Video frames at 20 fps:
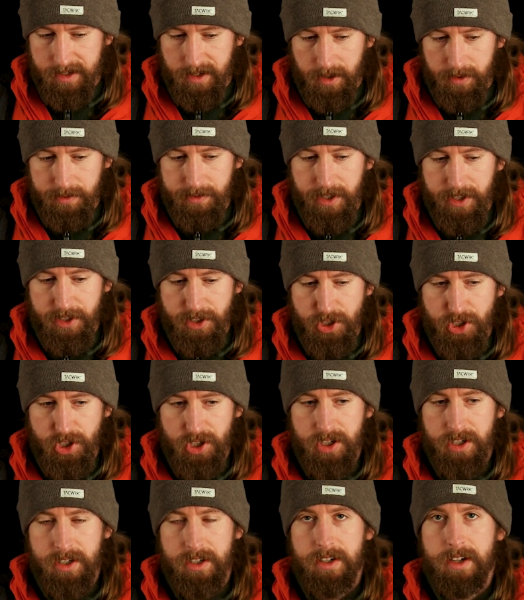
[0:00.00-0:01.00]
glove hitch
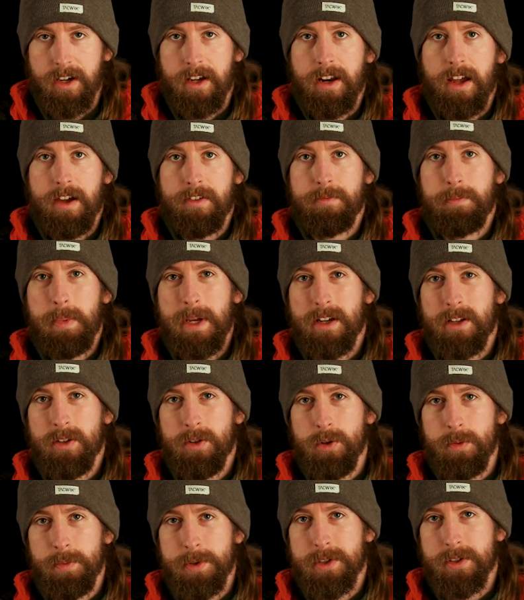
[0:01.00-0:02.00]
and have big
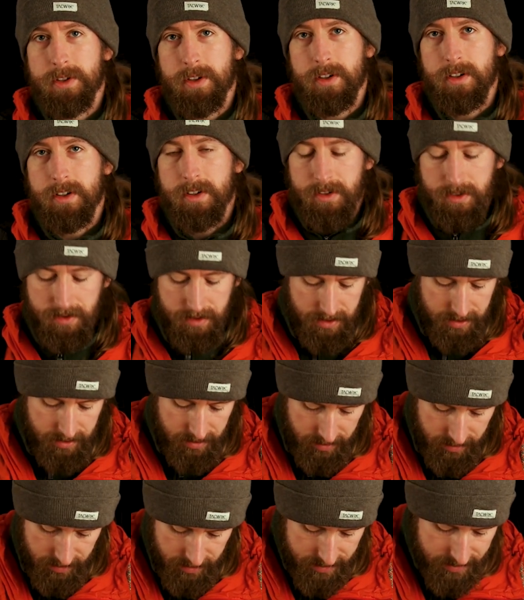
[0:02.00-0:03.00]
loops on
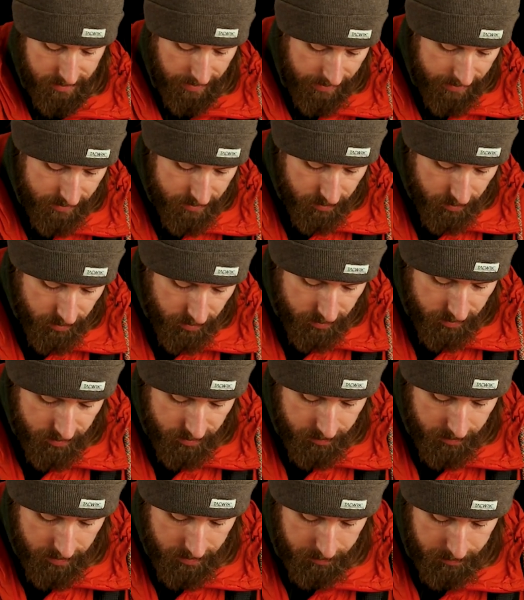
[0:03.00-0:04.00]
the side or on
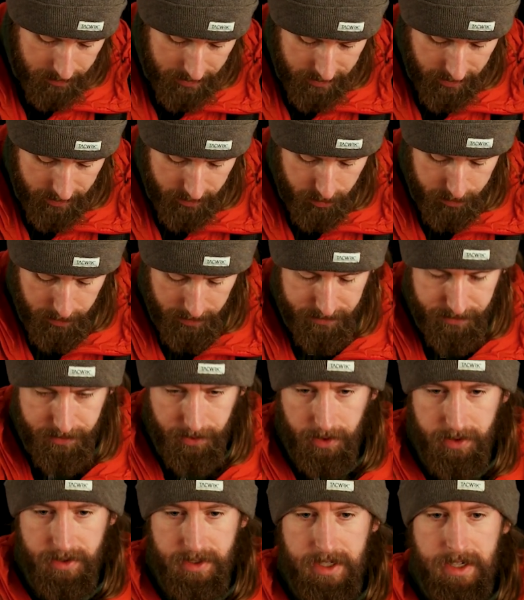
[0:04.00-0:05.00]
the belay loop in
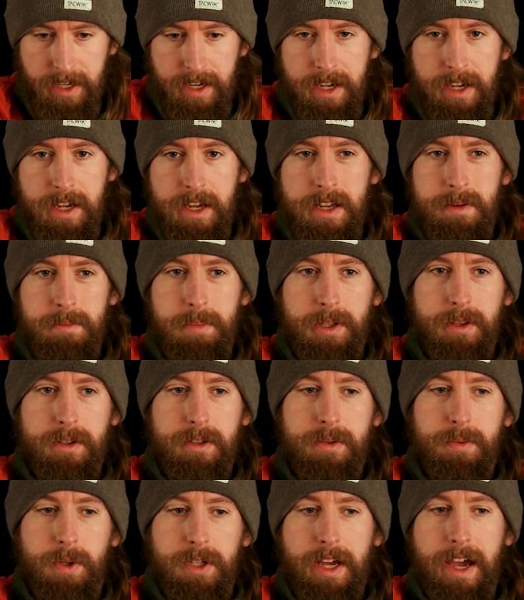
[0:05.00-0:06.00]
front.
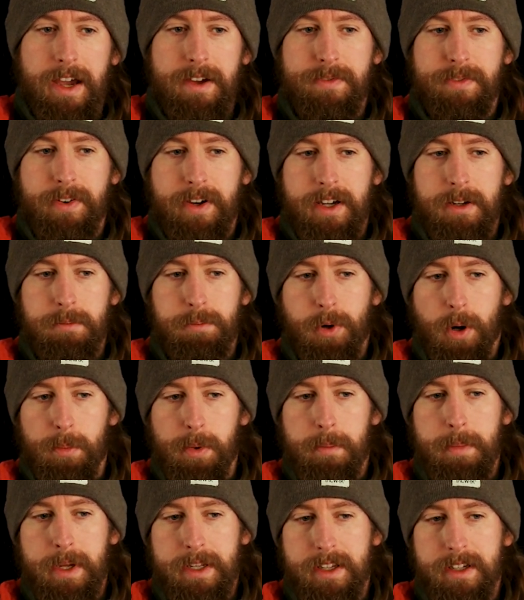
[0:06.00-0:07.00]
But what I find
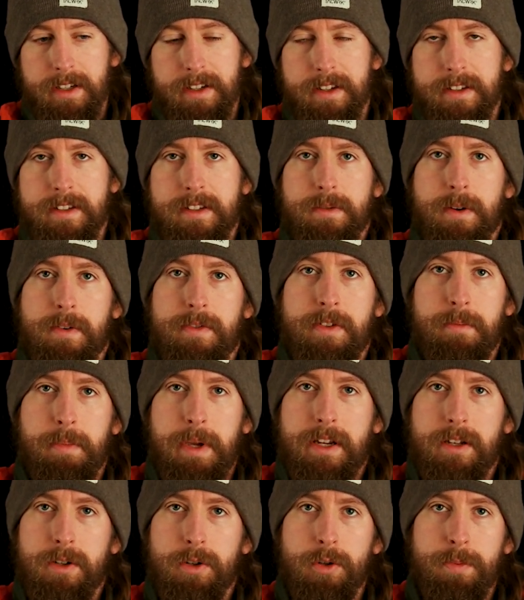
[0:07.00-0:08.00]
problematic is with the
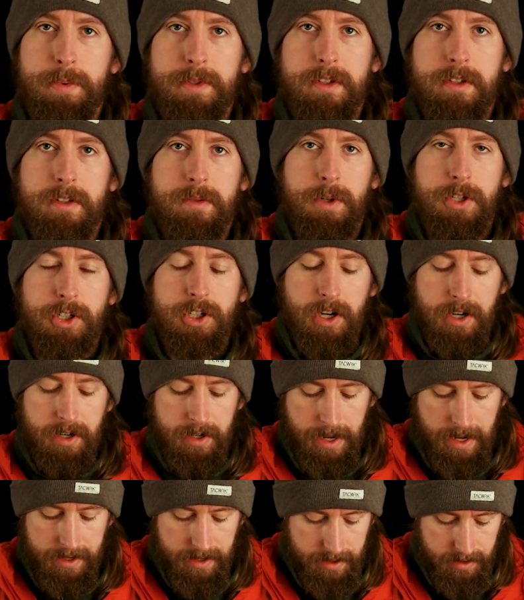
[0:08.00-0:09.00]
big loops, which are
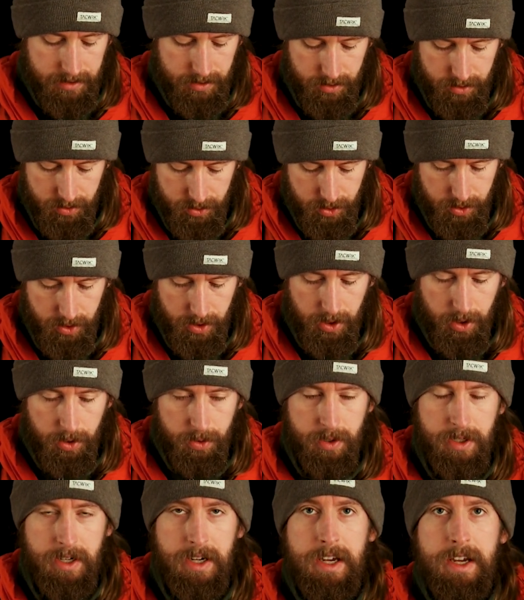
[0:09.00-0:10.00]
hanging too
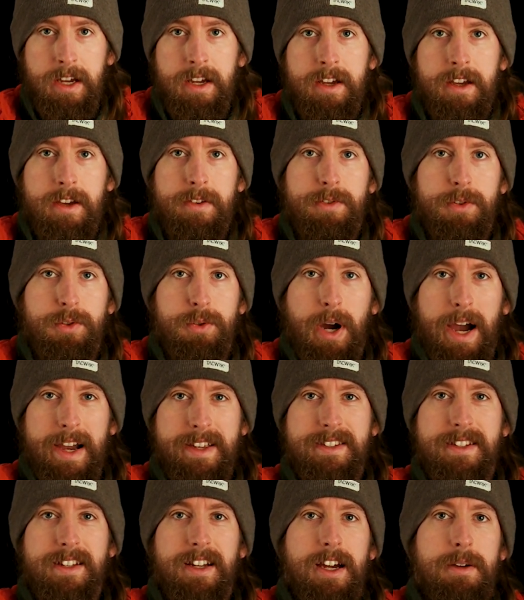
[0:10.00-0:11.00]
low. If you do
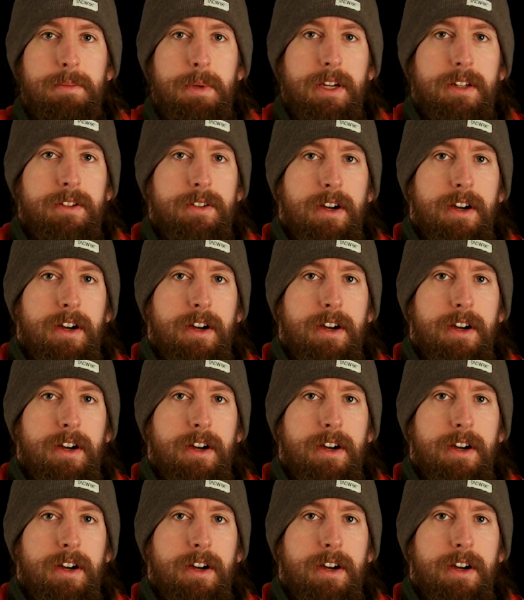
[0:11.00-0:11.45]
ice climbing and you